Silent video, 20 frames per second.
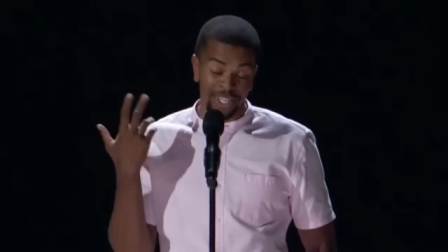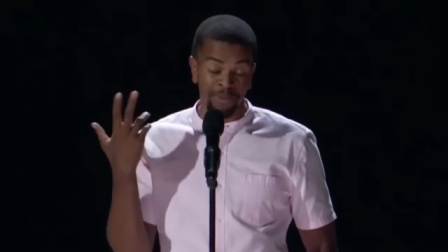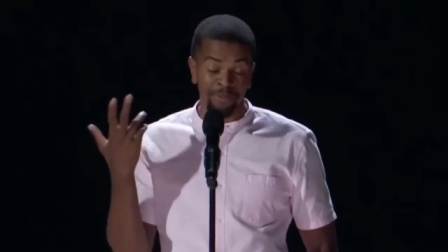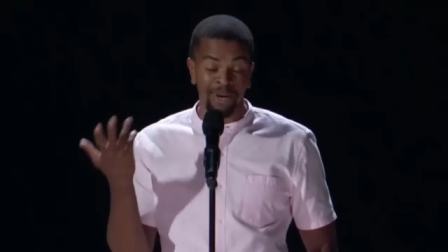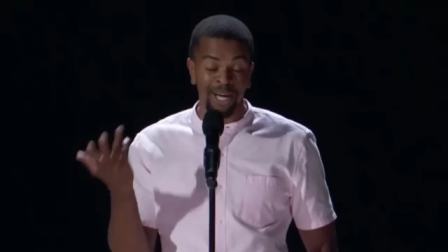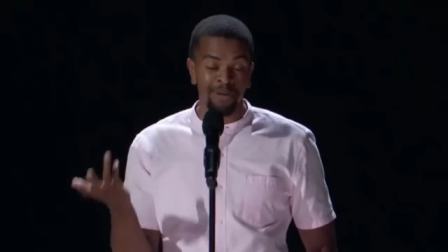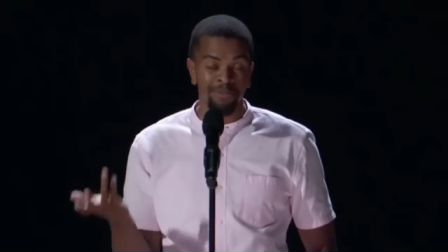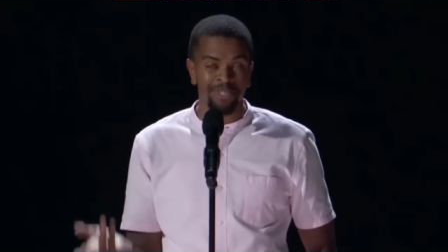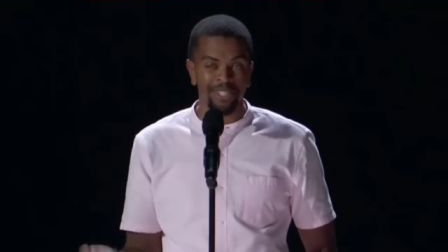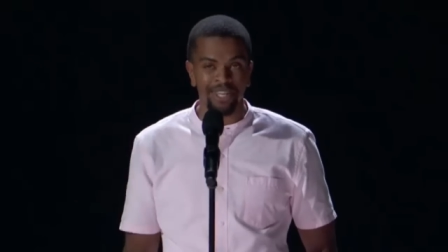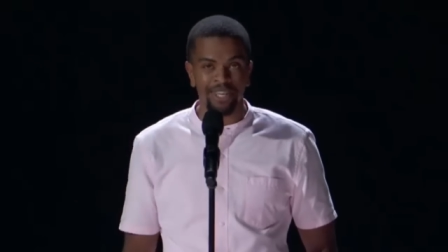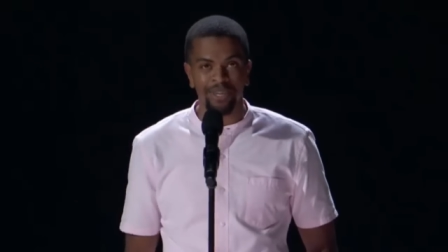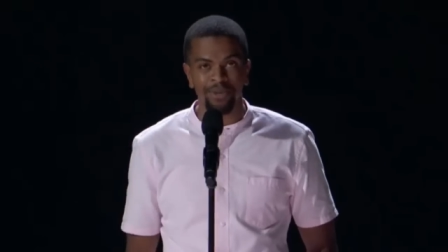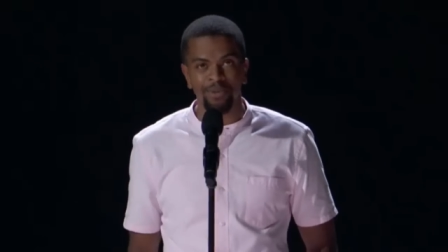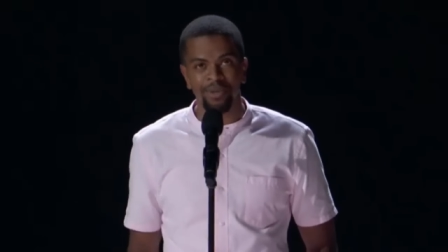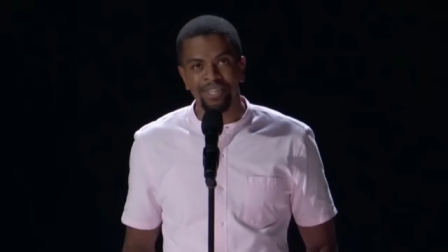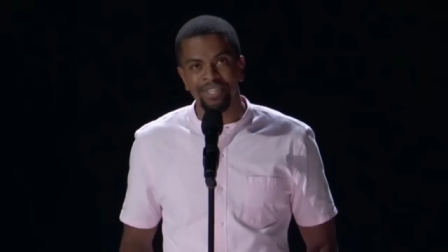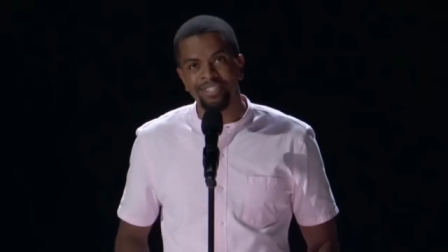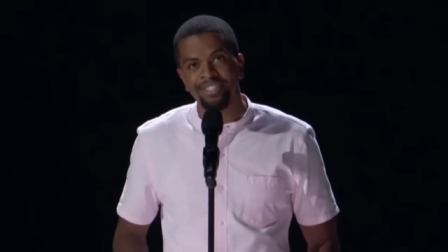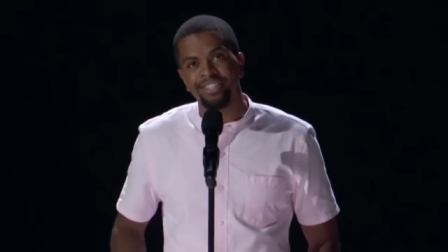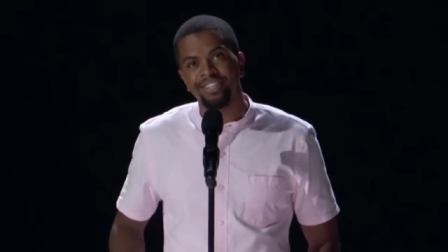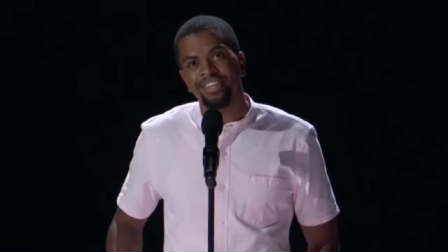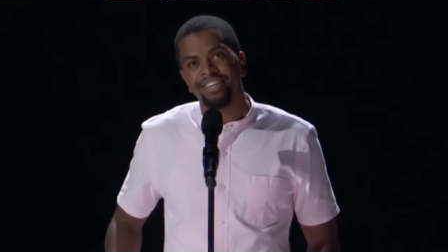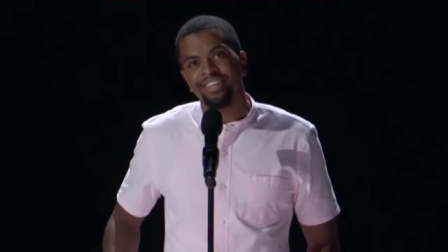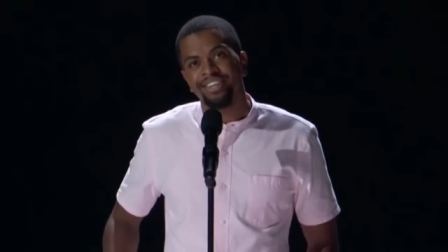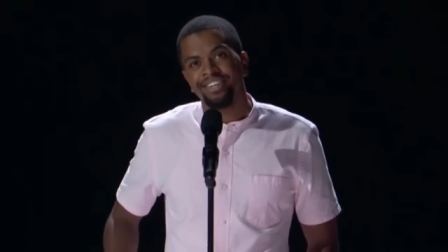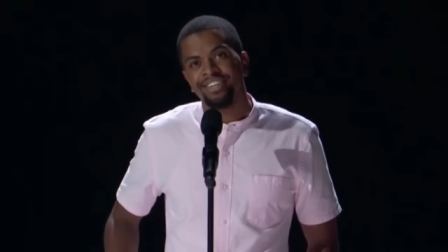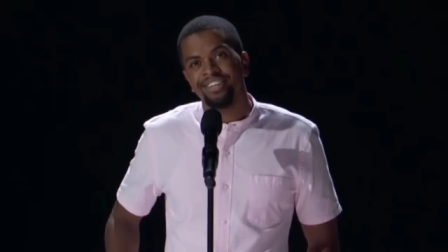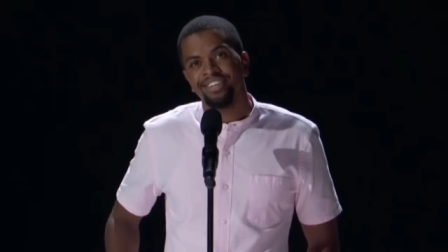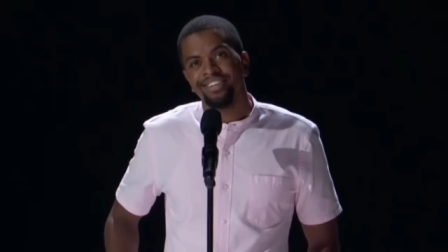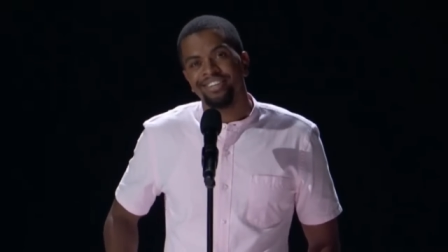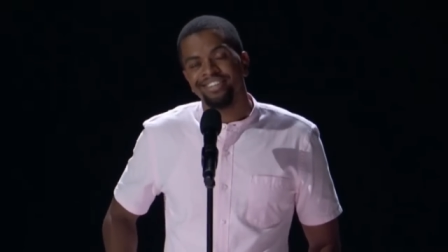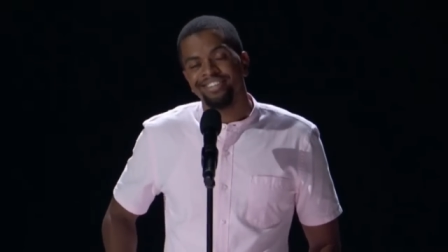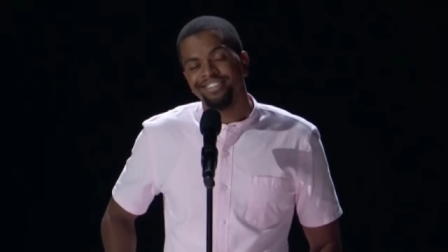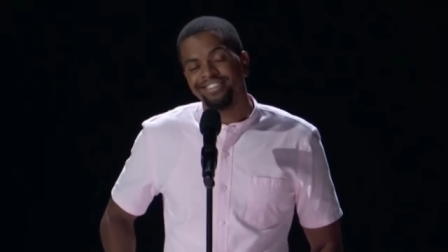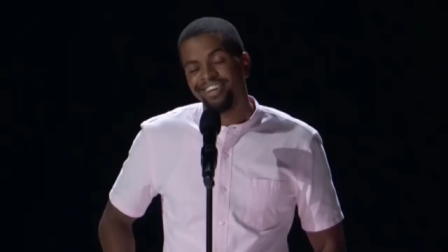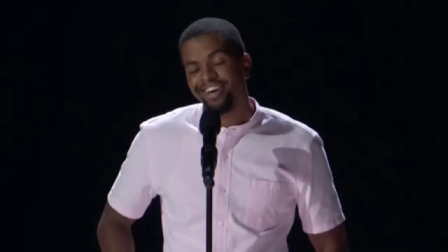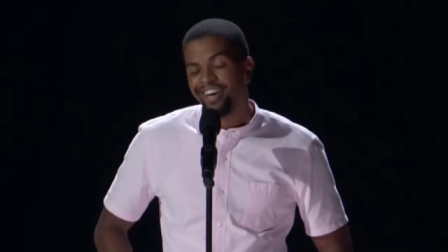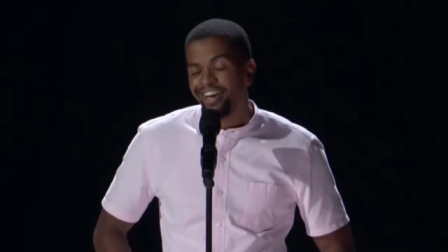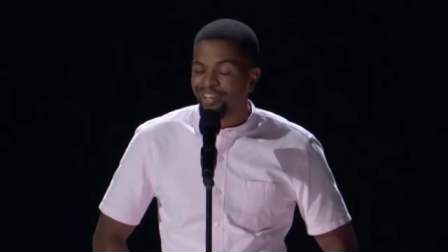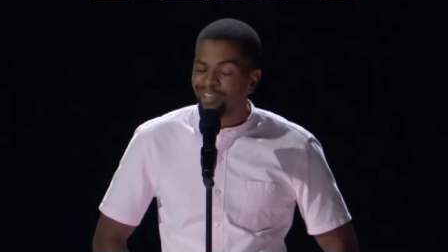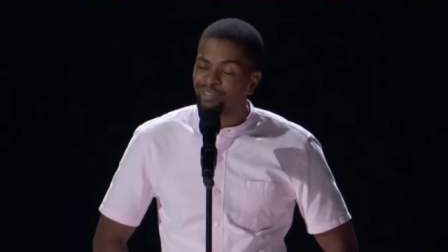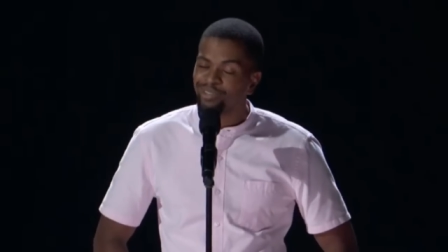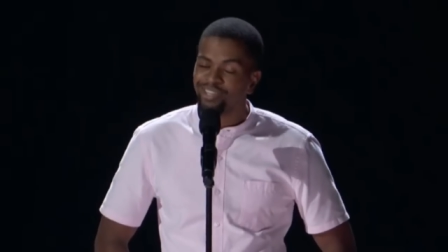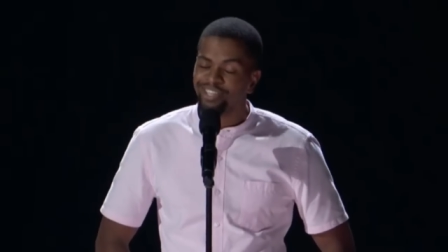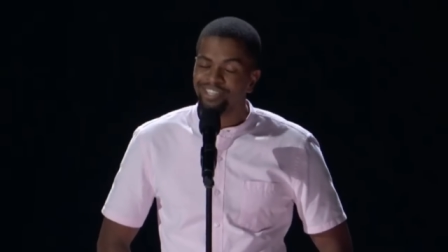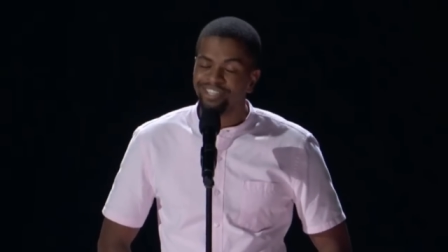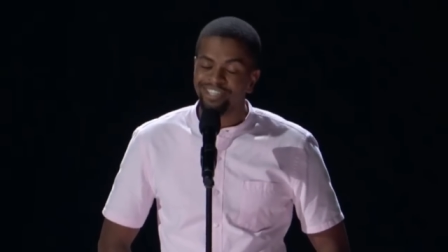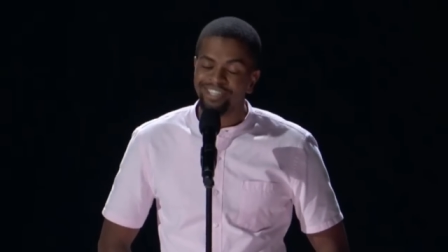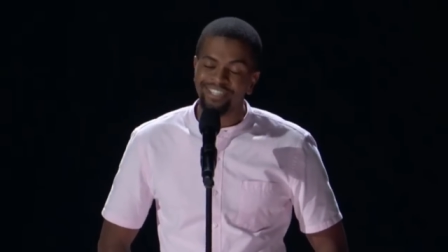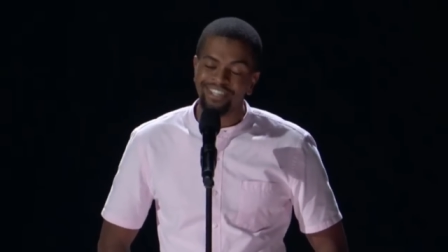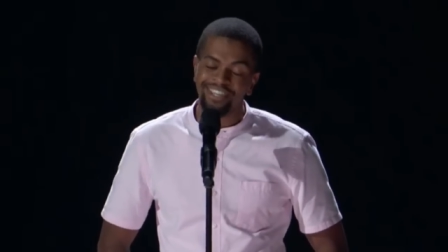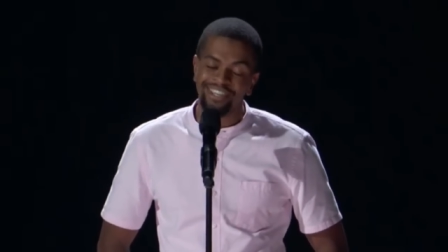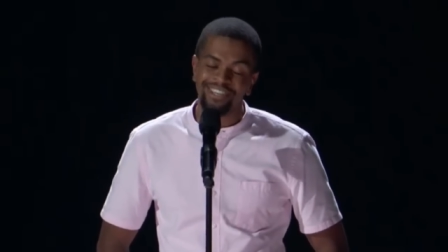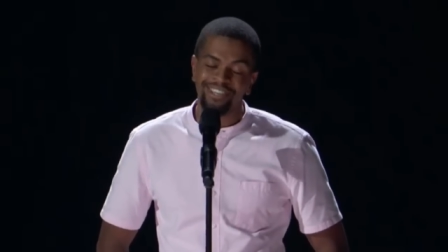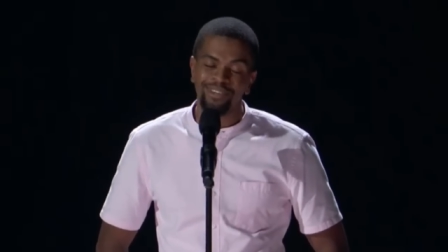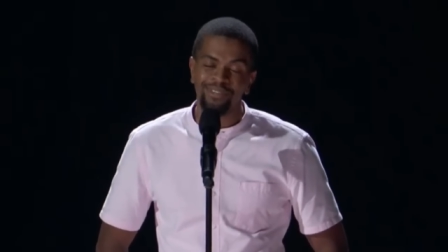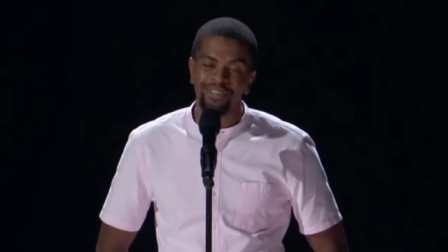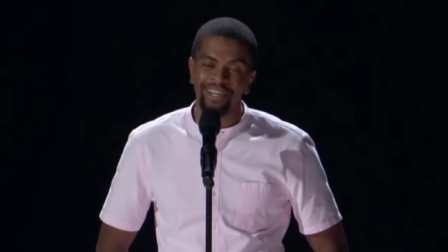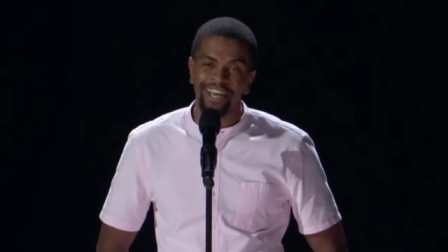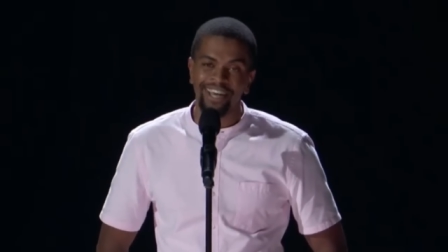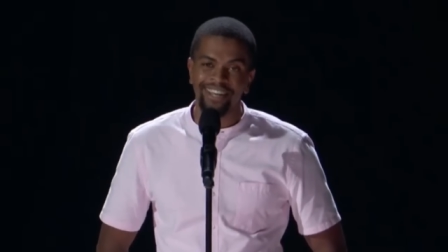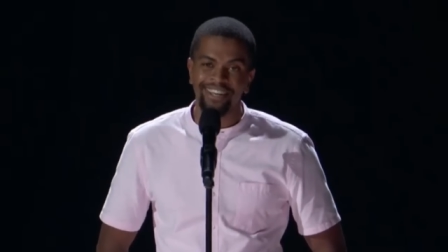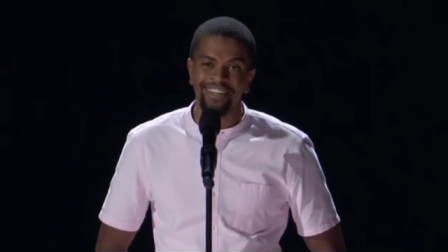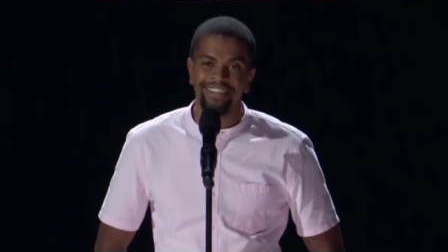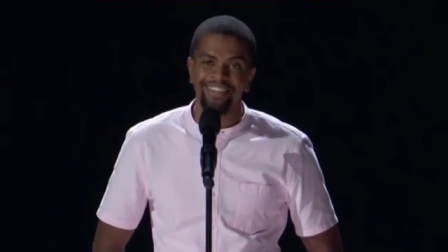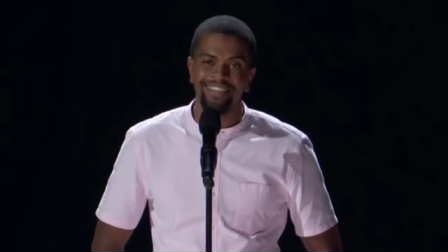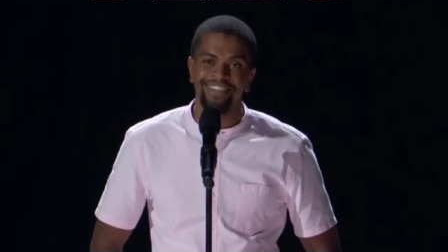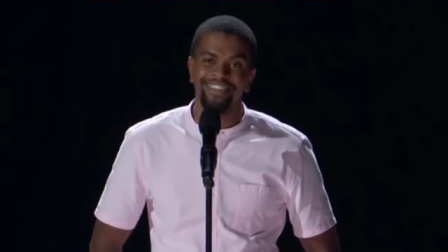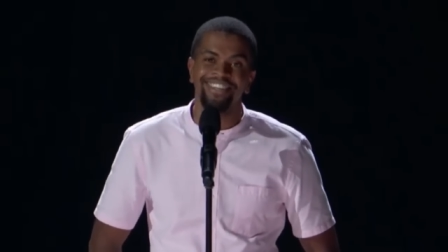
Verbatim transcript: thing Mom said was, "Dang, you look just like your daddy."